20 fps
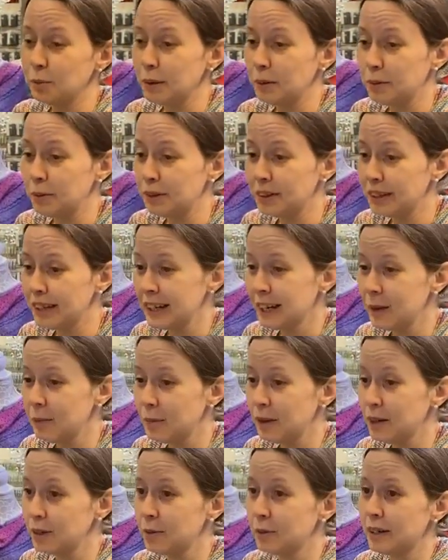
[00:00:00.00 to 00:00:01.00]
I know
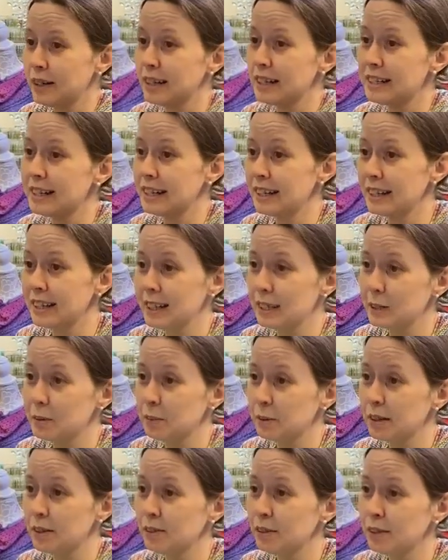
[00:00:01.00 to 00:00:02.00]
people think I'm weird when I
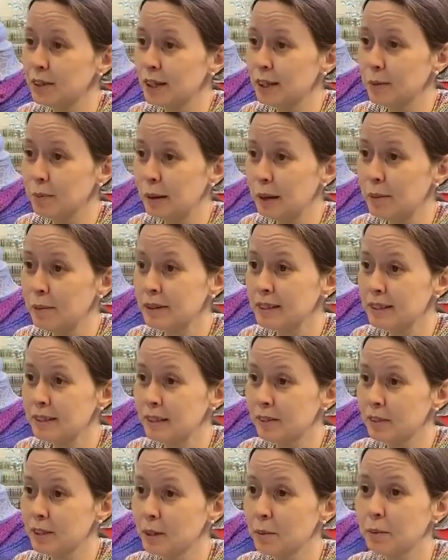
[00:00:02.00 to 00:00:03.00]
say this, but if you knit
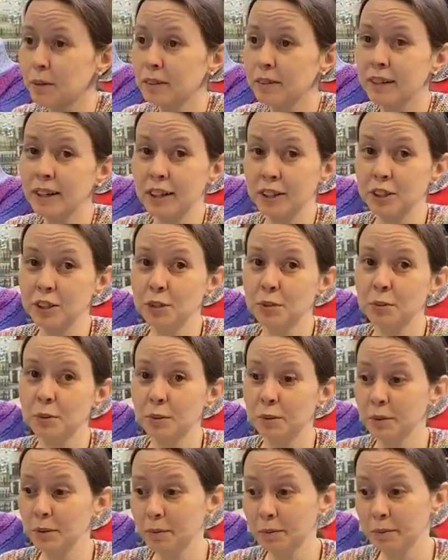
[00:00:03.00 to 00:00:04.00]
baby stuff, someone
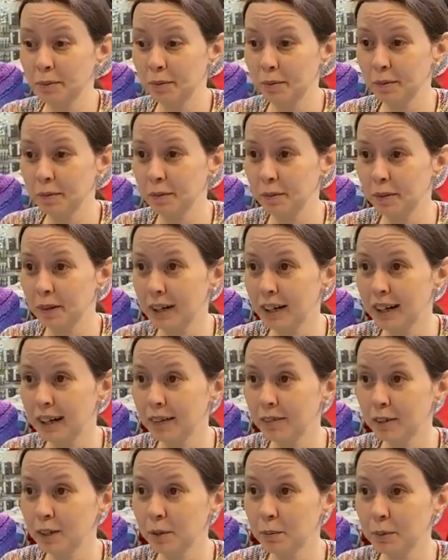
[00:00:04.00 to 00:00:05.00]
around you will
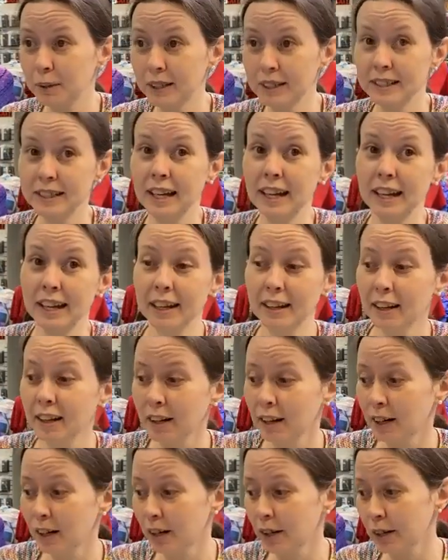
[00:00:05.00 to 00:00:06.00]
inevitably
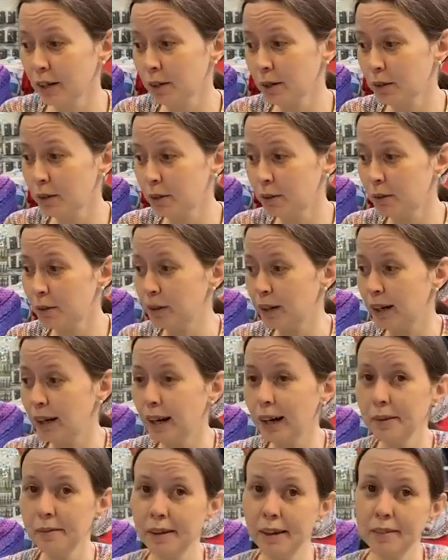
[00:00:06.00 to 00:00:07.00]
say,
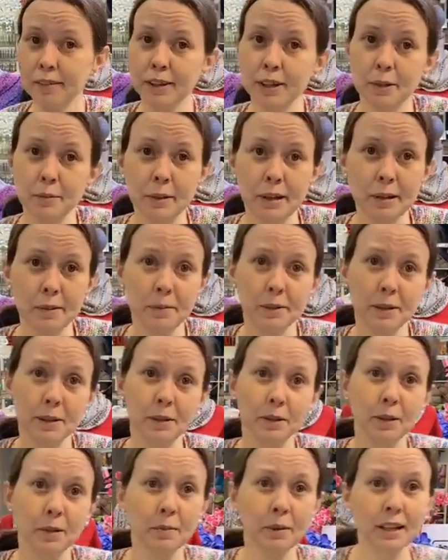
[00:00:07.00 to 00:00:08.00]
oh, I'm having a
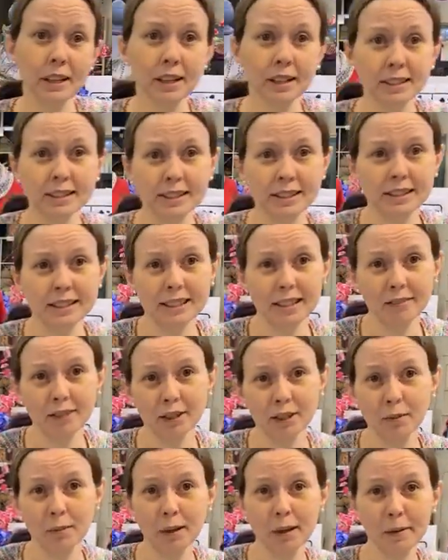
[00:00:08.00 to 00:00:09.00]
baby, or my
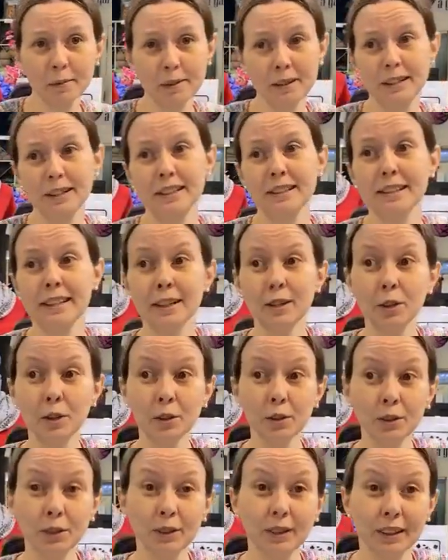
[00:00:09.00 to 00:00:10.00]
cousin's having a baby, and
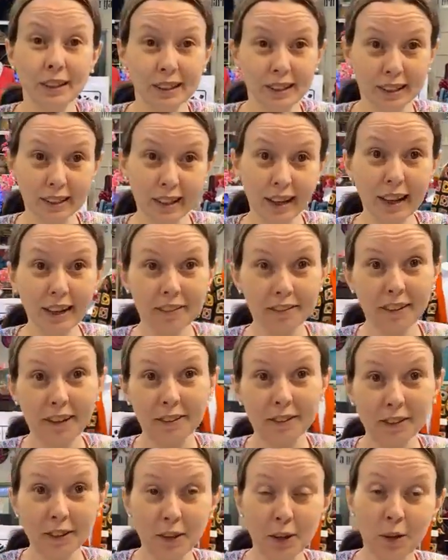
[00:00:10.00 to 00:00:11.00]
it's like, oh,
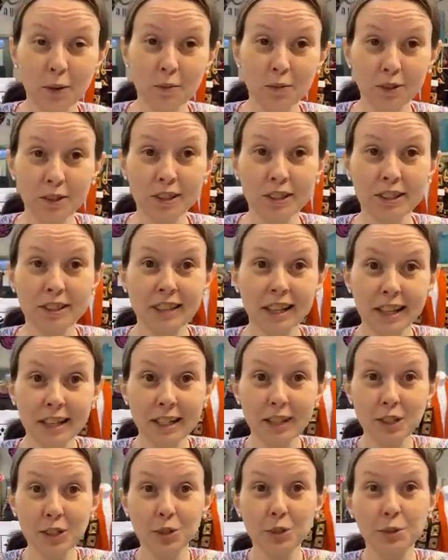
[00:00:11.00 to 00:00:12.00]
I found a home for
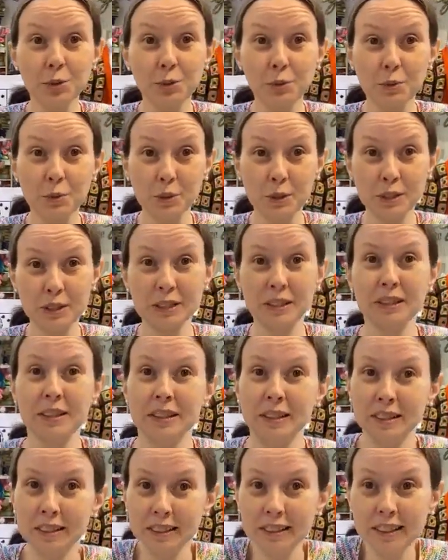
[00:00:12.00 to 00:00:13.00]
the tiny
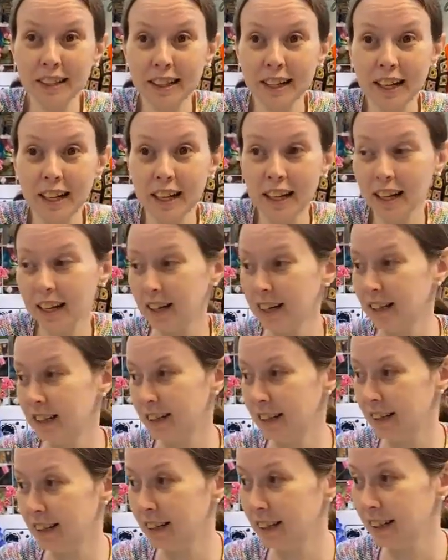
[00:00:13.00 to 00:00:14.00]
shoes.
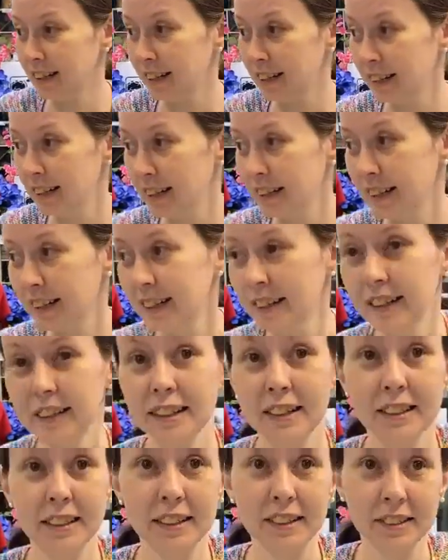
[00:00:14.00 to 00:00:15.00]
Ta-da! Okay, we didn't
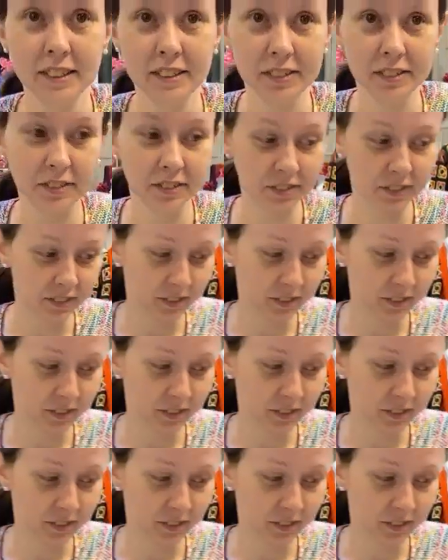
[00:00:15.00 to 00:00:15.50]
make baby step, and